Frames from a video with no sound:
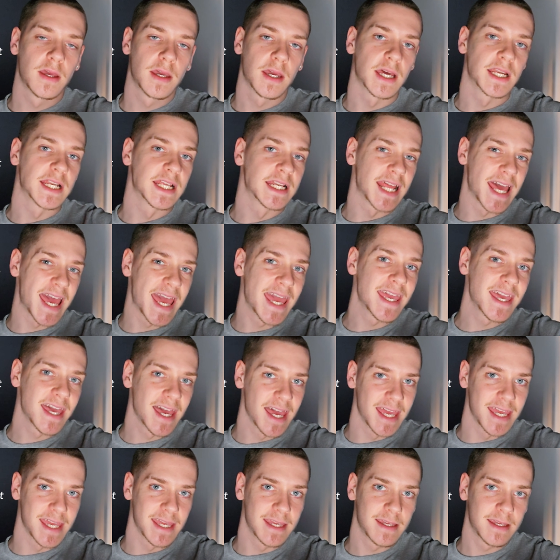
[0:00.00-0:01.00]
and an
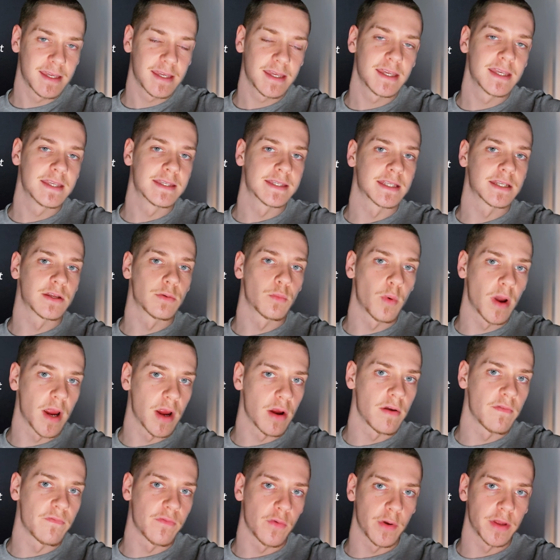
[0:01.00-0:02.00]
AA is an
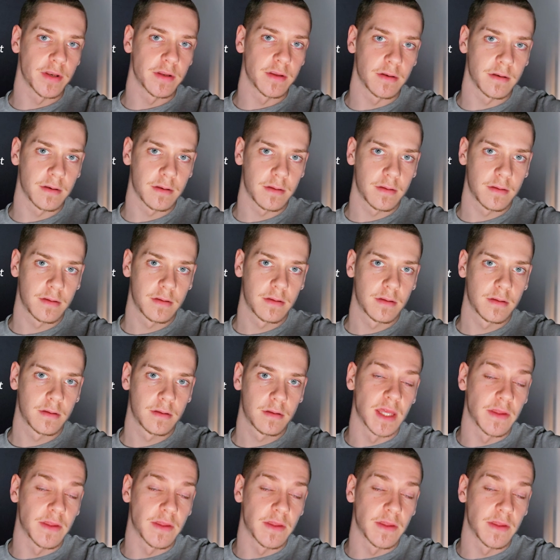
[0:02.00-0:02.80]
aware-avoidant.